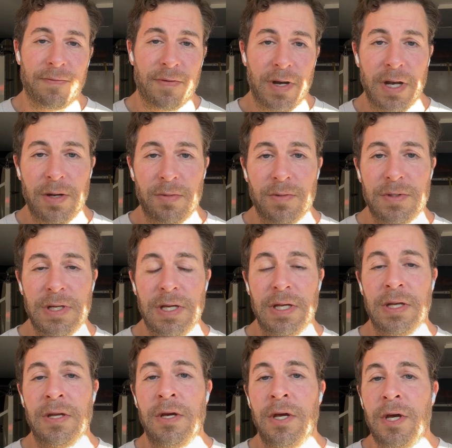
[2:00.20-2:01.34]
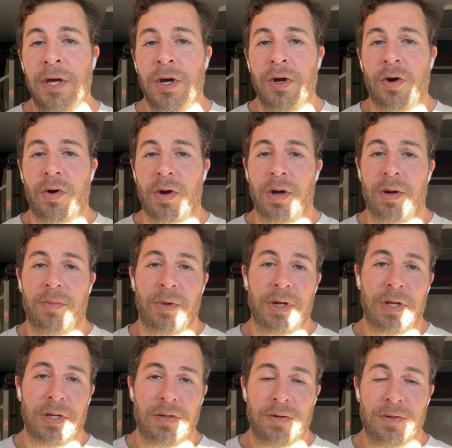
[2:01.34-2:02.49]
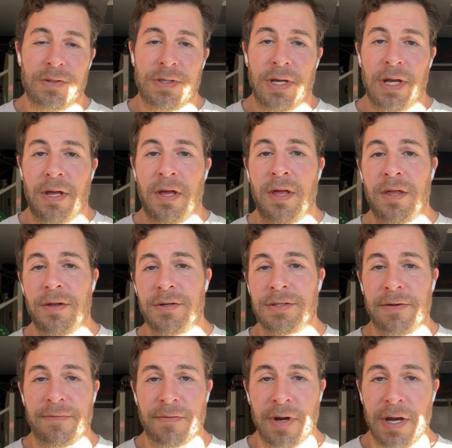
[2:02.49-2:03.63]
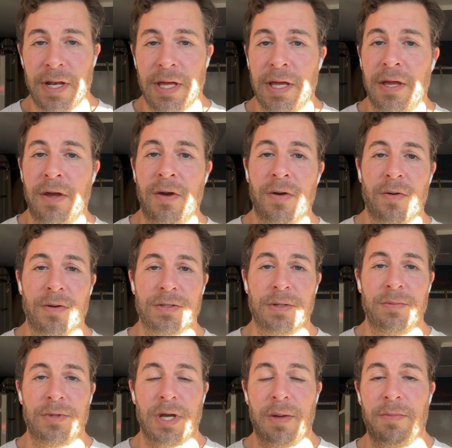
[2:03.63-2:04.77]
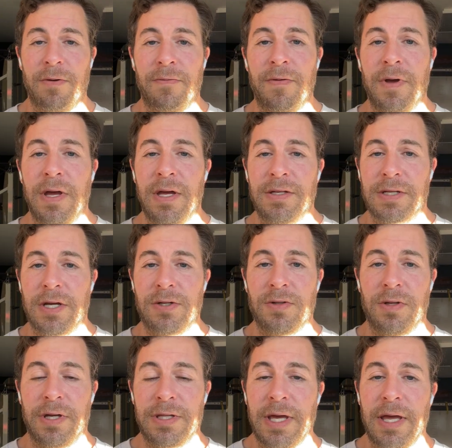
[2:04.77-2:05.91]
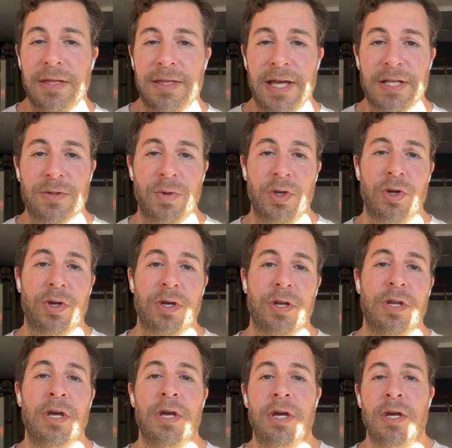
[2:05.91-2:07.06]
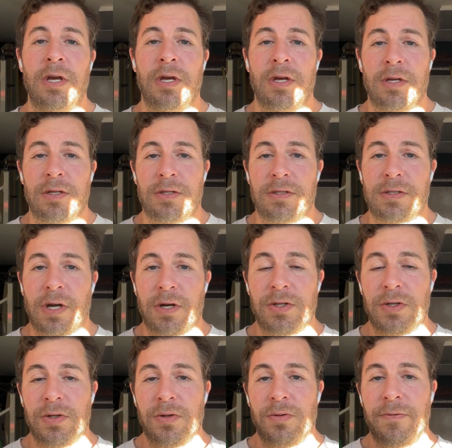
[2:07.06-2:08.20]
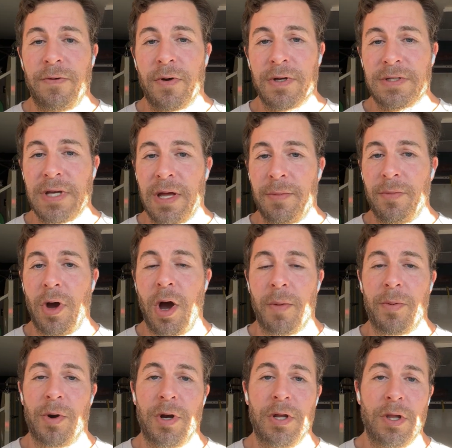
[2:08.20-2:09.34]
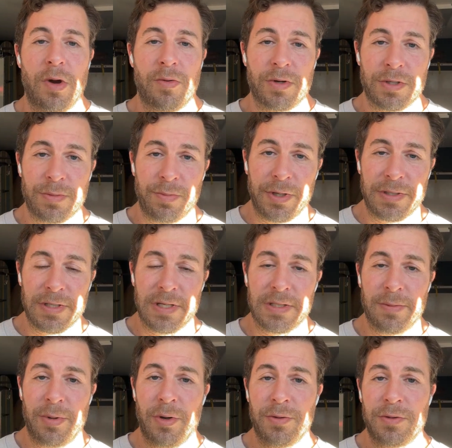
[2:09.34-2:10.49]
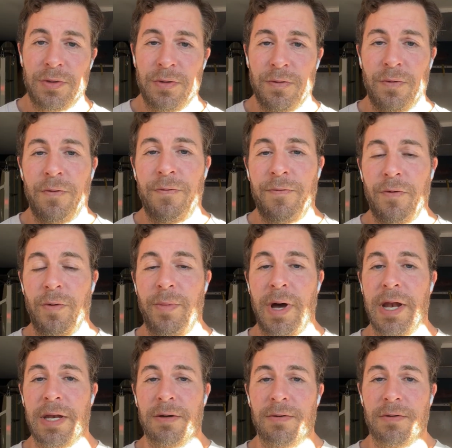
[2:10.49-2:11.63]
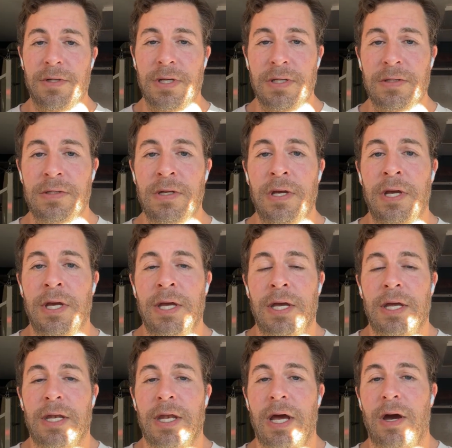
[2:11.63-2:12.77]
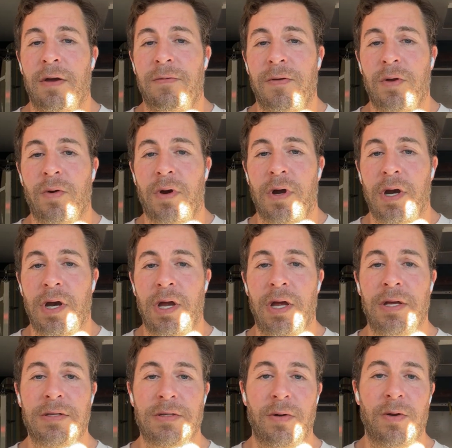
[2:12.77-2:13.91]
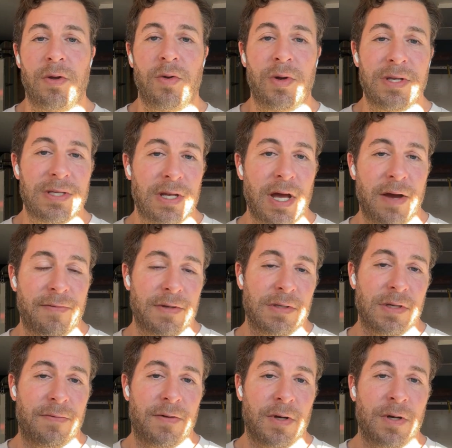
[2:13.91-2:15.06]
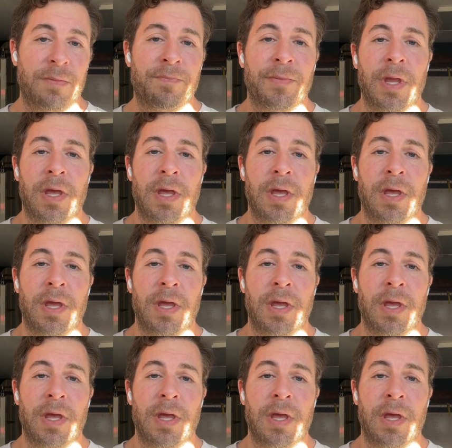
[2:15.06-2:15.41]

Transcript: Friday routine, or Monday, Tuesday, Thursday, Friday, or some type of schedule like that. That's when you could start to focus on upper and lower splits as opposed to full body routines. Now, if you are someone who is a novice lifter,